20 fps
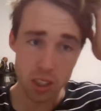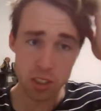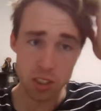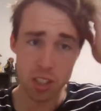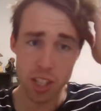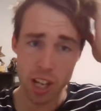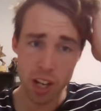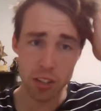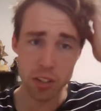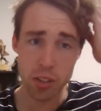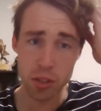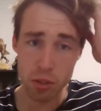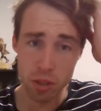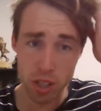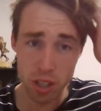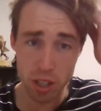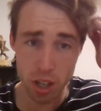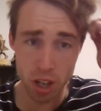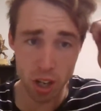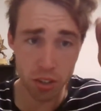So yeah, I'll
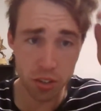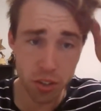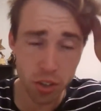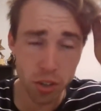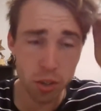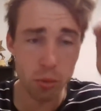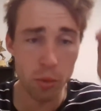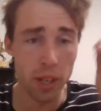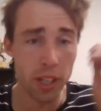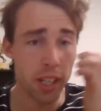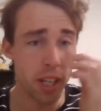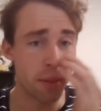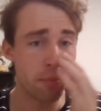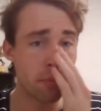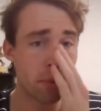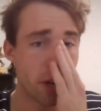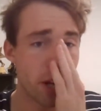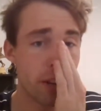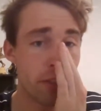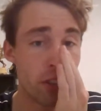do the
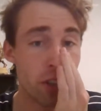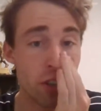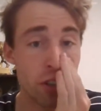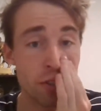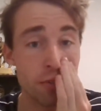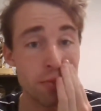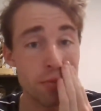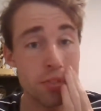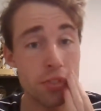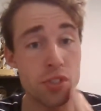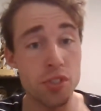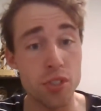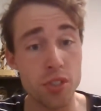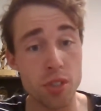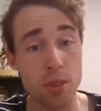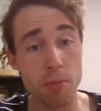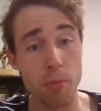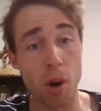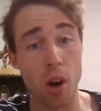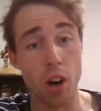weekend preview
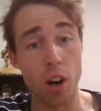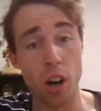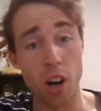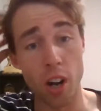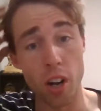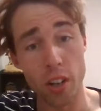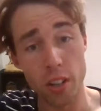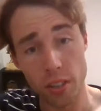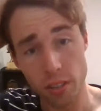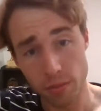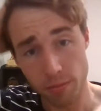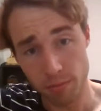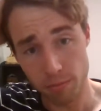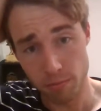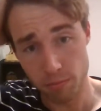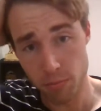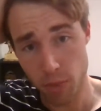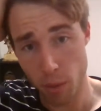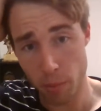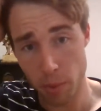tomorrow.
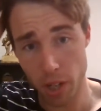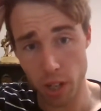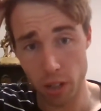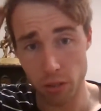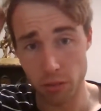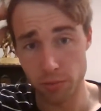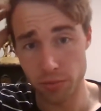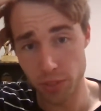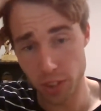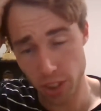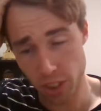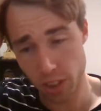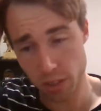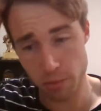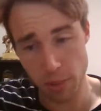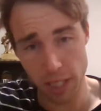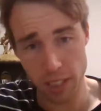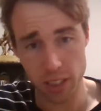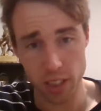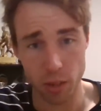Probably I'll just
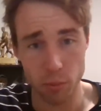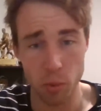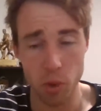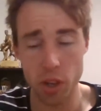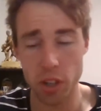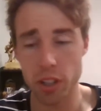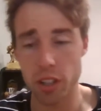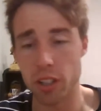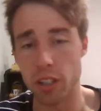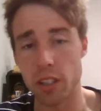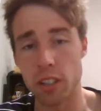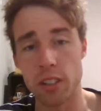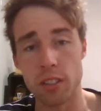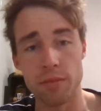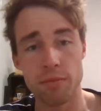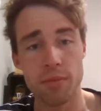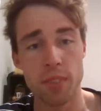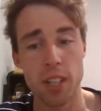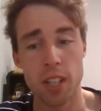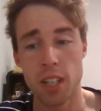smash. I'm
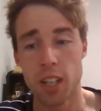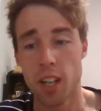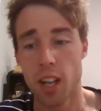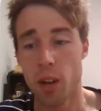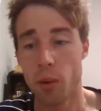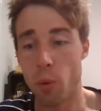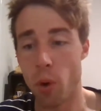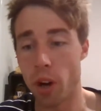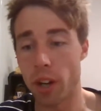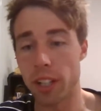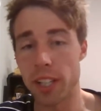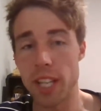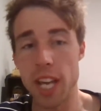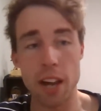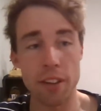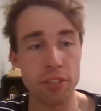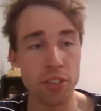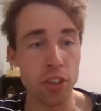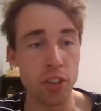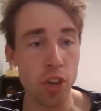working the
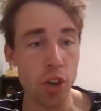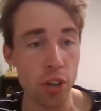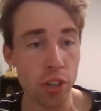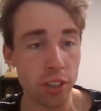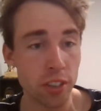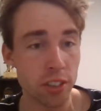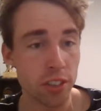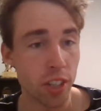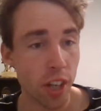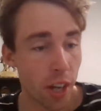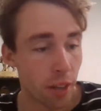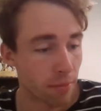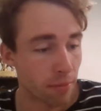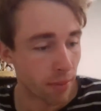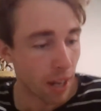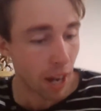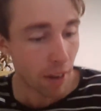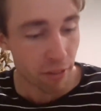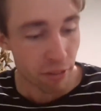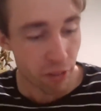afternoon, so
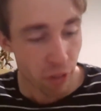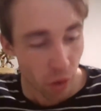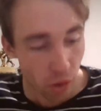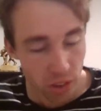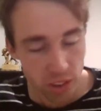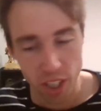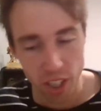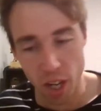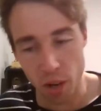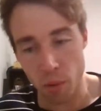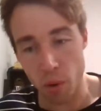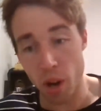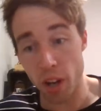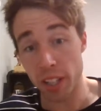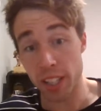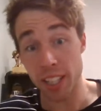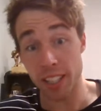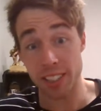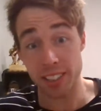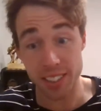unfortunately I
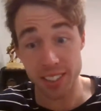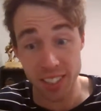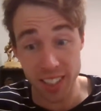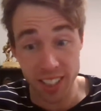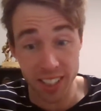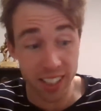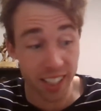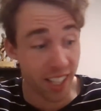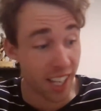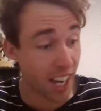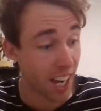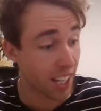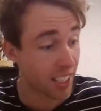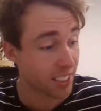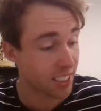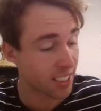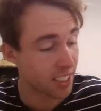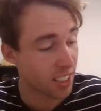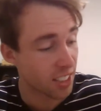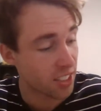won't get to see the
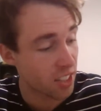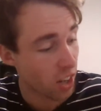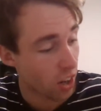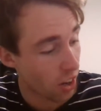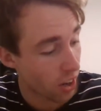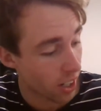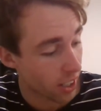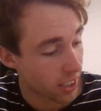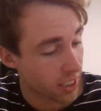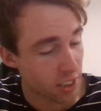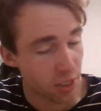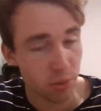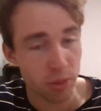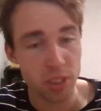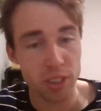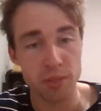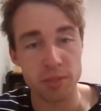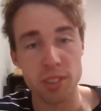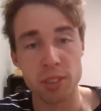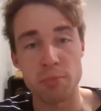Cats and the Tigers,
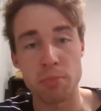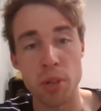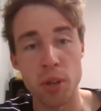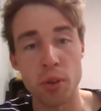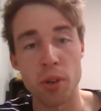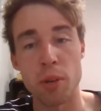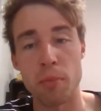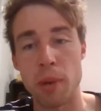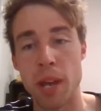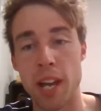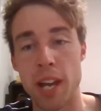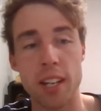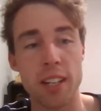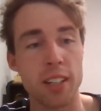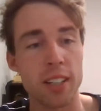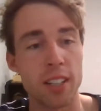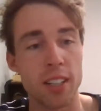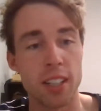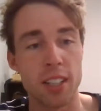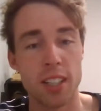which I'm spewing about
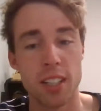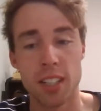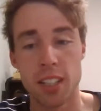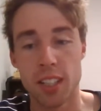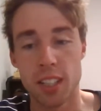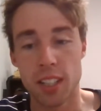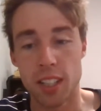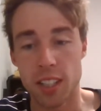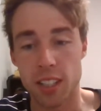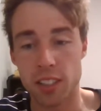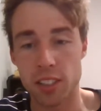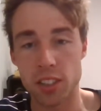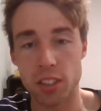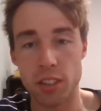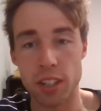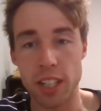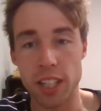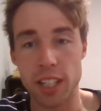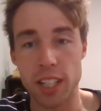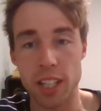because I
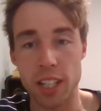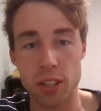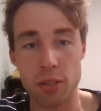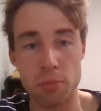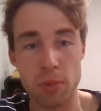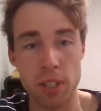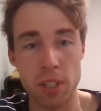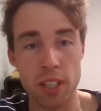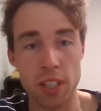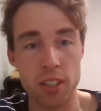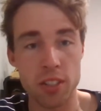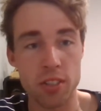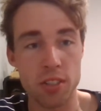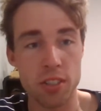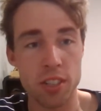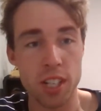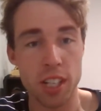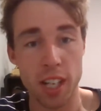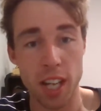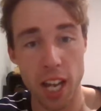reckon that could be an
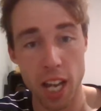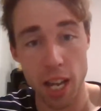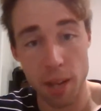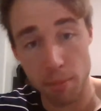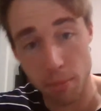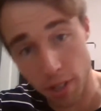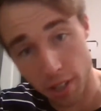interesting game.